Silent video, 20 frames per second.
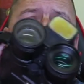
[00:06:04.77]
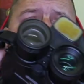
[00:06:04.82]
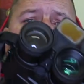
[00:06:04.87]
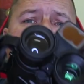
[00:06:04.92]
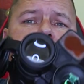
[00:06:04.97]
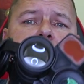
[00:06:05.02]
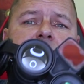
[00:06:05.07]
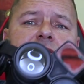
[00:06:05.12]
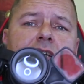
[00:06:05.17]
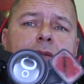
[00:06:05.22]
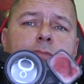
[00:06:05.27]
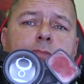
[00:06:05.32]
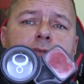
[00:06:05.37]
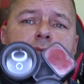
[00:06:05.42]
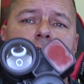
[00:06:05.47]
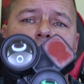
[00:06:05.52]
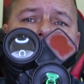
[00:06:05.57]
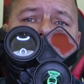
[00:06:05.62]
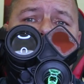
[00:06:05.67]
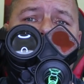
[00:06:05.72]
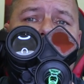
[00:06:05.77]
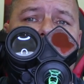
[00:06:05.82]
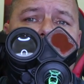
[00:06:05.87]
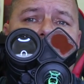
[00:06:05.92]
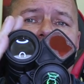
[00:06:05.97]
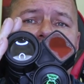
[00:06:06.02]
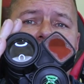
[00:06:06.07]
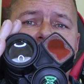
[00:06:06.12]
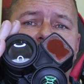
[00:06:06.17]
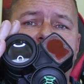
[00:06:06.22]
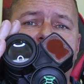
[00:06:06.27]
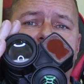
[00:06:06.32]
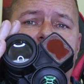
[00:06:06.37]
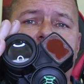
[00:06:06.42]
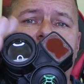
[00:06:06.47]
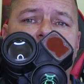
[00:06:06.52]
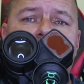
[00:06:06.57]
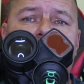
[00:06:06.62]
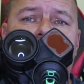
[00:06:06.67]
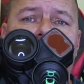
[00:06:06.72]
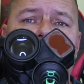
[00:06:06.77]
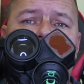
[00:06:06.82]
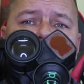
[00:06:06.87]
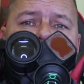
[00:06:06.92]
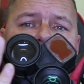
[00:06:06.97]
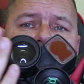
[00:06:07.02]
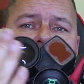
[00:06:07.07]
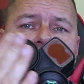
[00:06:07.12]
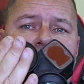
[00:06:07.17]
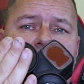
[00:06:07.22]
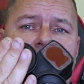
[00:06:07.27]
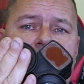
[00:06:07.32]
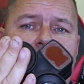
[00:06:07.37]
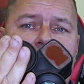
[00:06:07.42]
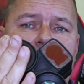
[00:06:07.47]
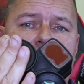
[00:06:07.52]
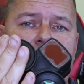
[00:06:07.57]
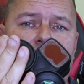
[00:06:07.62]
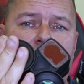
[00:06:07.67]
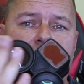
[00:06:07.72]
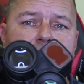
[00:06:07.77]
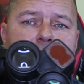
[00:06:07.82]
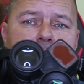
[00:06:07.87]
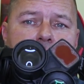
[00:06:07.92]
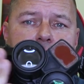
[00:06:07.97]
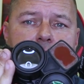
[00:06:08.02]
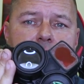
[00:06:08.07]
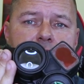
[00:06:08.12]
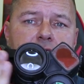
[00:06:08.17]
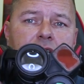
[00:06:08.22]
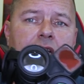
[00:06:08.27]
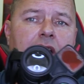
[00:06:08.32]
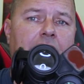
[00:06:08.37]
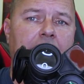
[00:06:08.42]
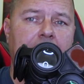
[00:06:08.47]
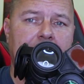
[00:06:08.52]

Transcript: As we said before, on this side is your IR torch.